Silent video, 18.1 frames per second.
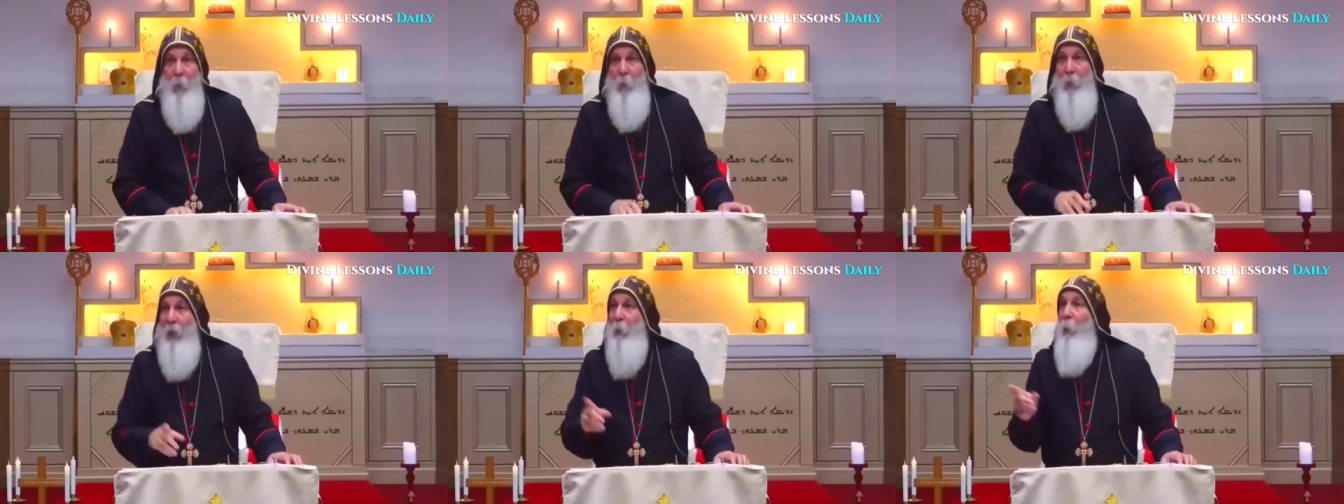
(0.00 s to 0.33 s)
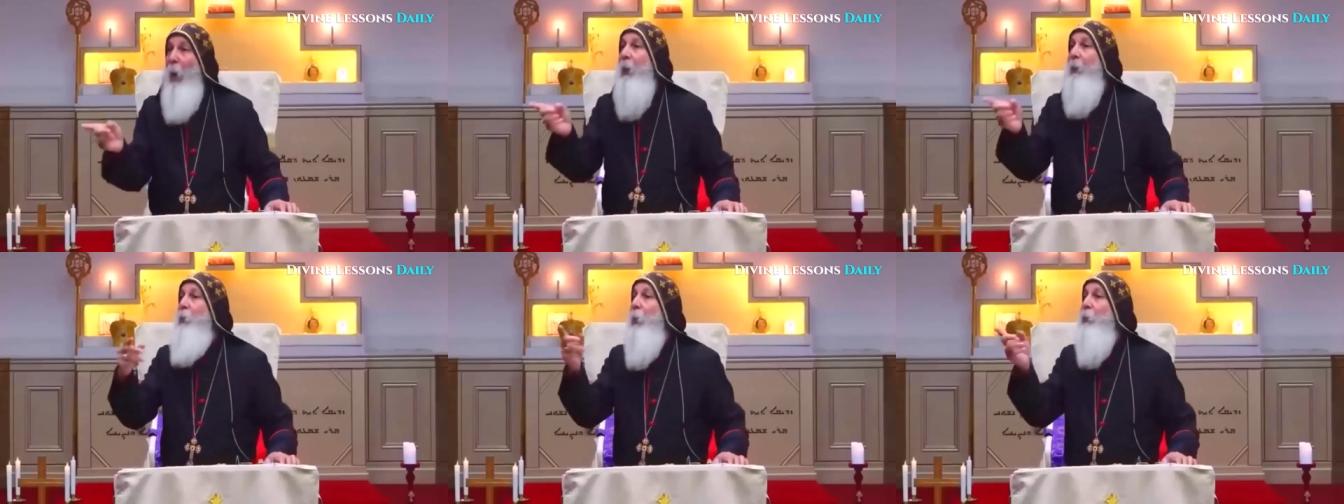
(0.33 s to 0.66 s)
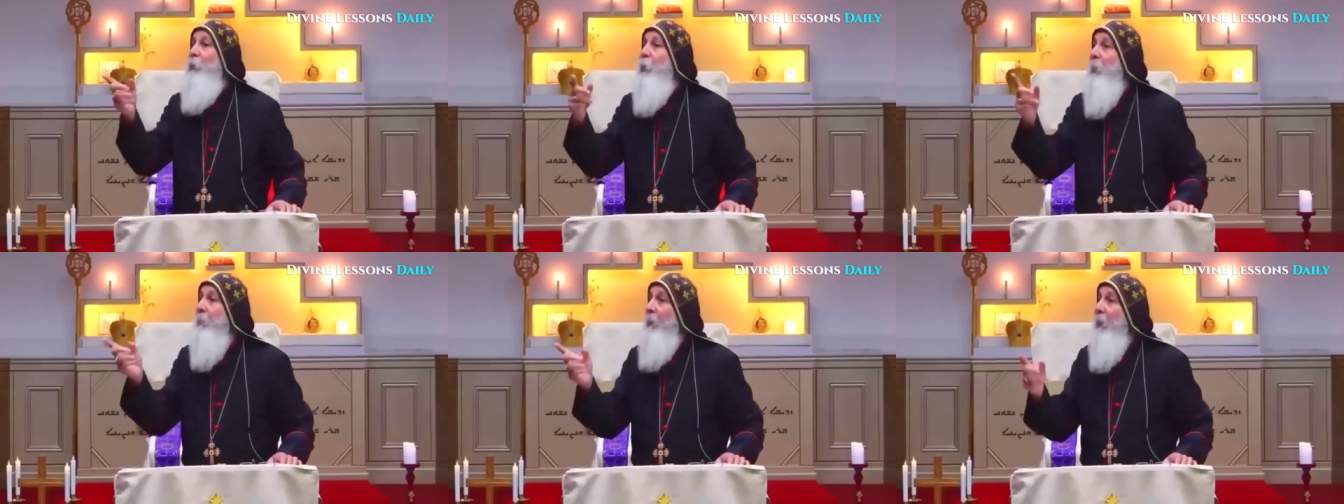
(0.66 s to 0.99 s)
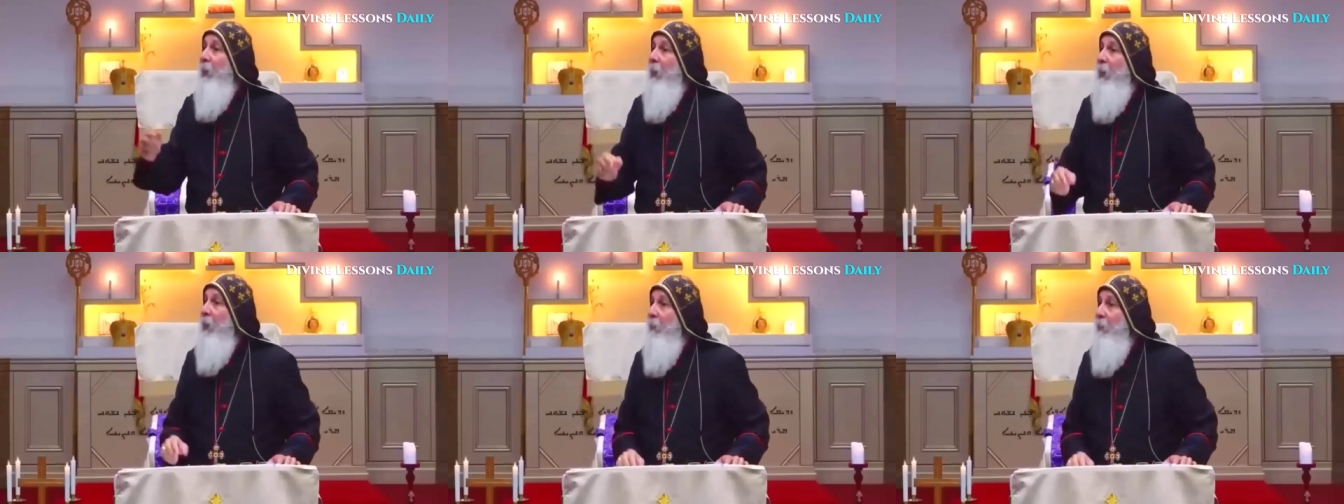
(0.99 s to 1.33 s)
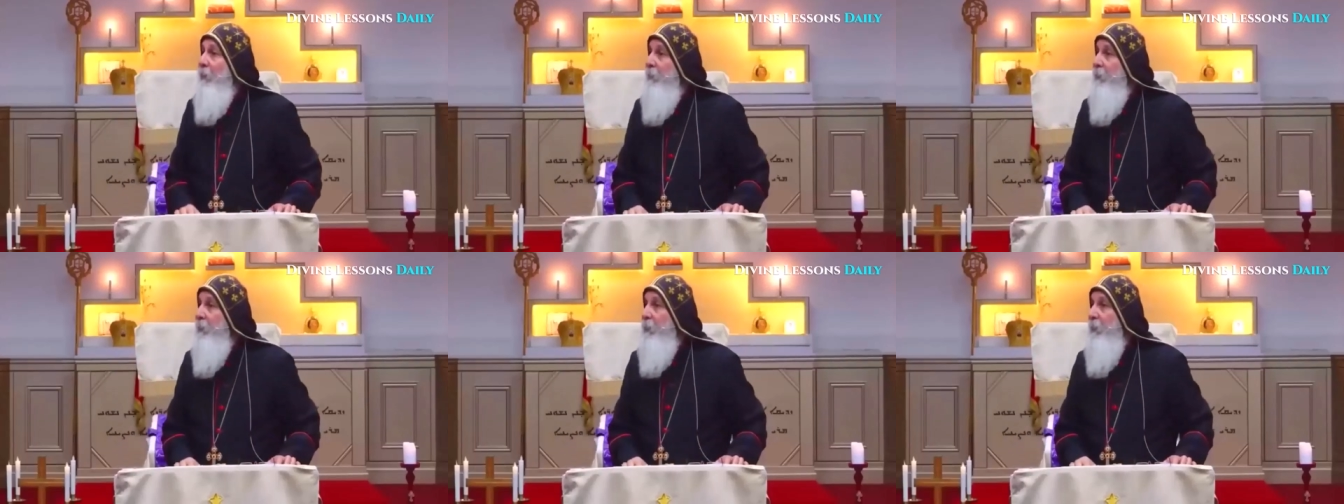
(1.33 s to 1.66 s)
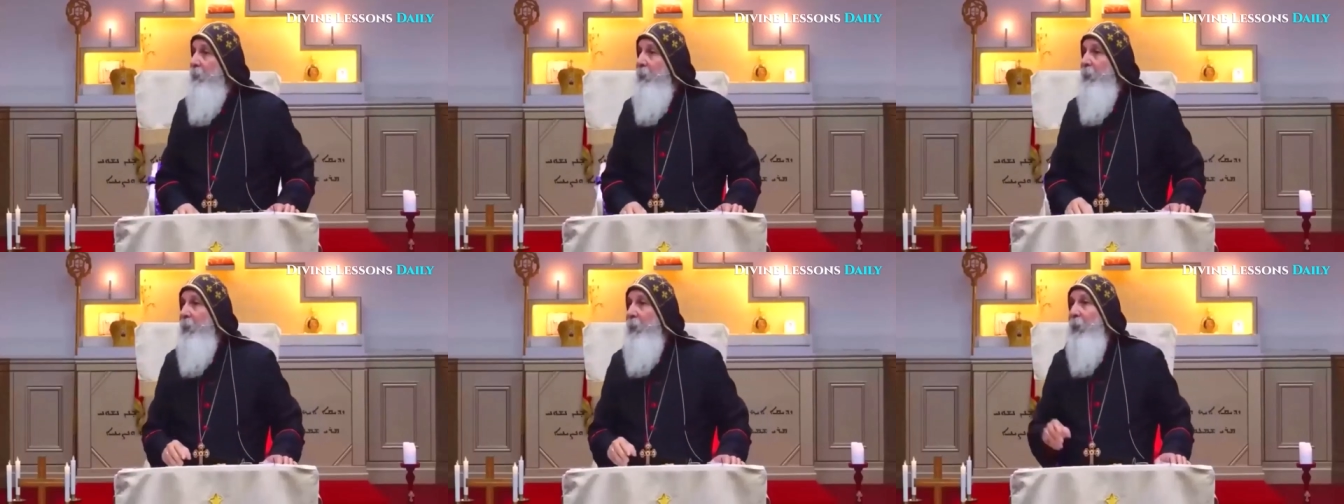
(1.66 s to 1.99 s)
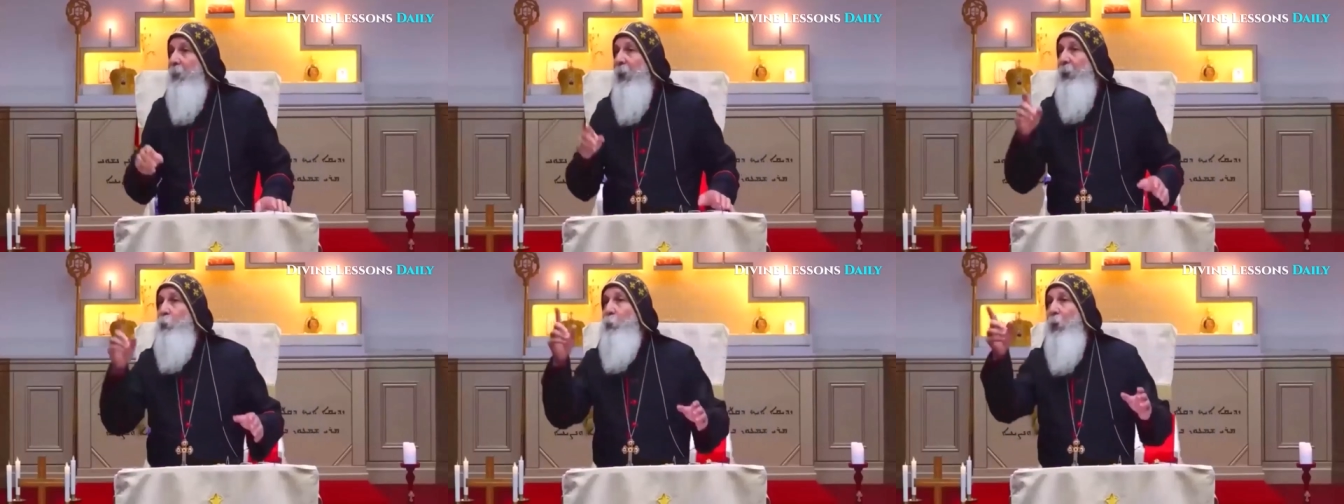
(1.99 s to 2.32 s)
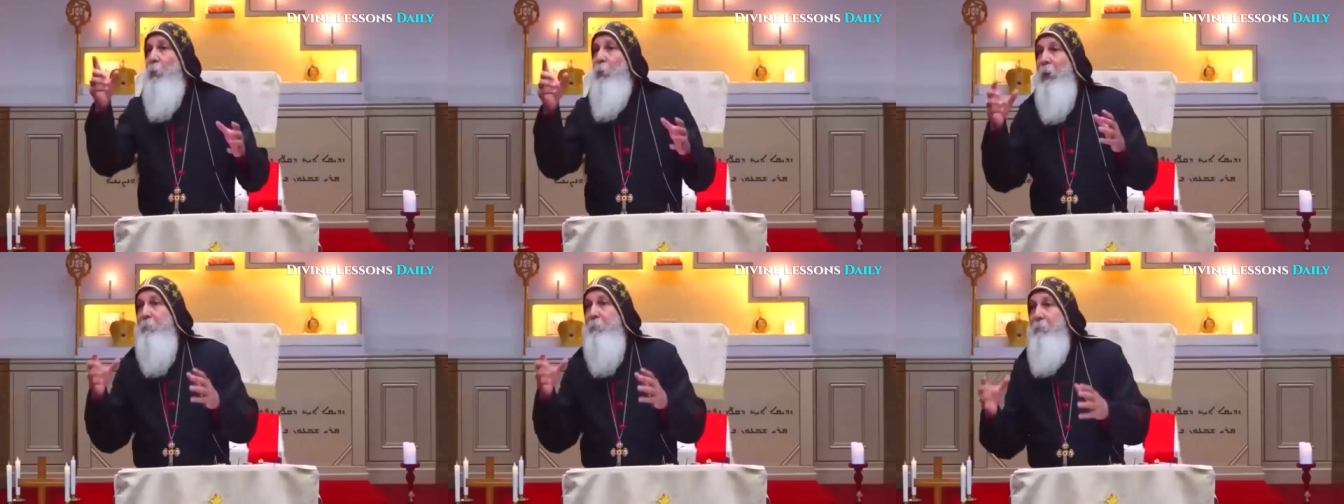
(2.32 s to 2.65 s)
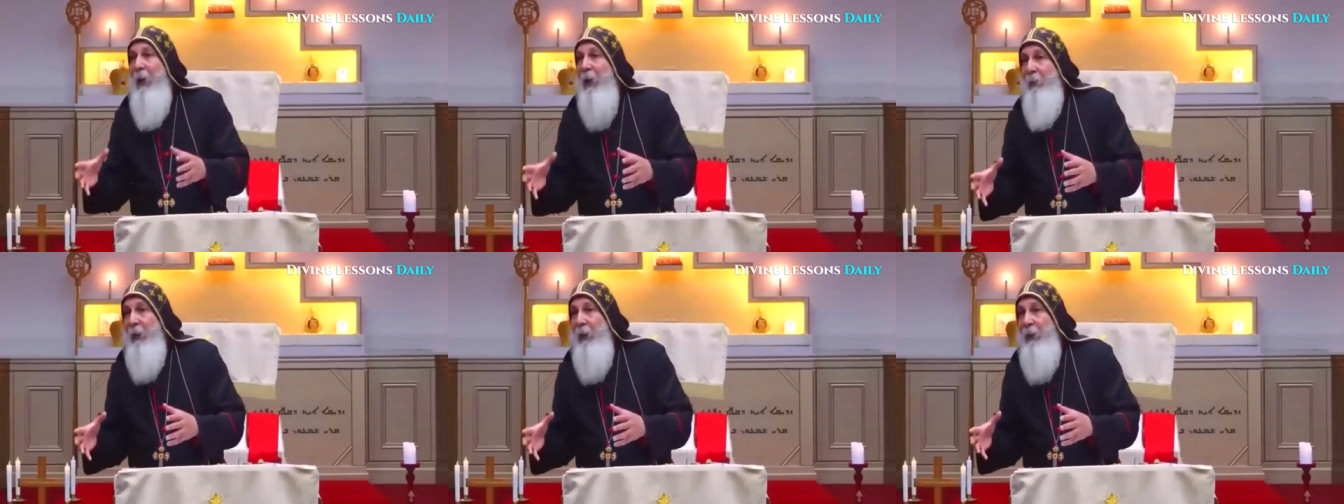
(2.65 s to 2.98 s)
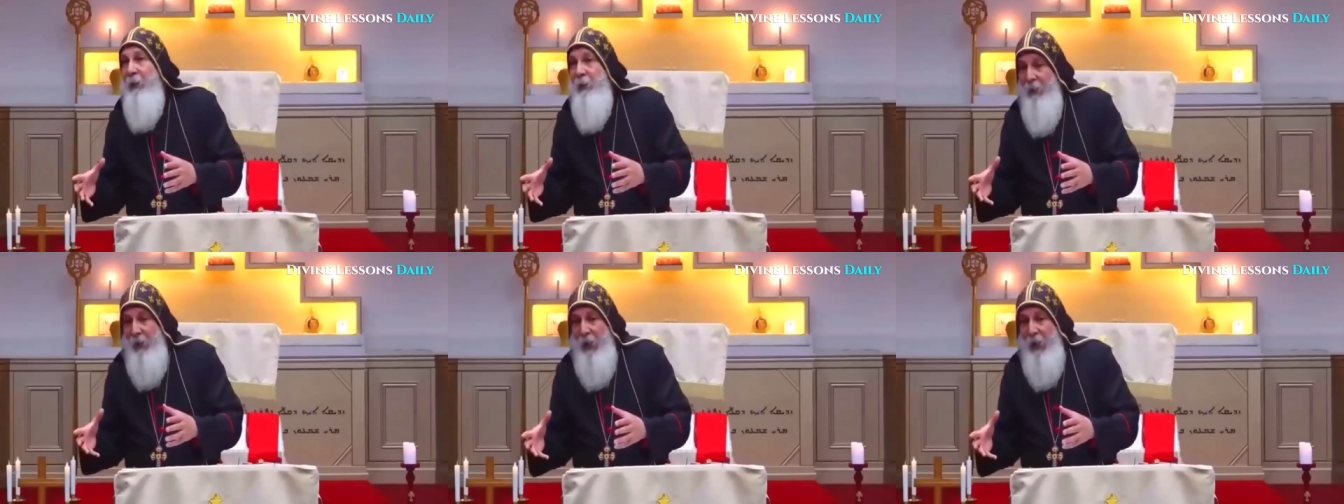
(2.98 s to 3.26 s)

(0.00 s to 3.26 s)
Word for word: Then why don't you believe that when we bury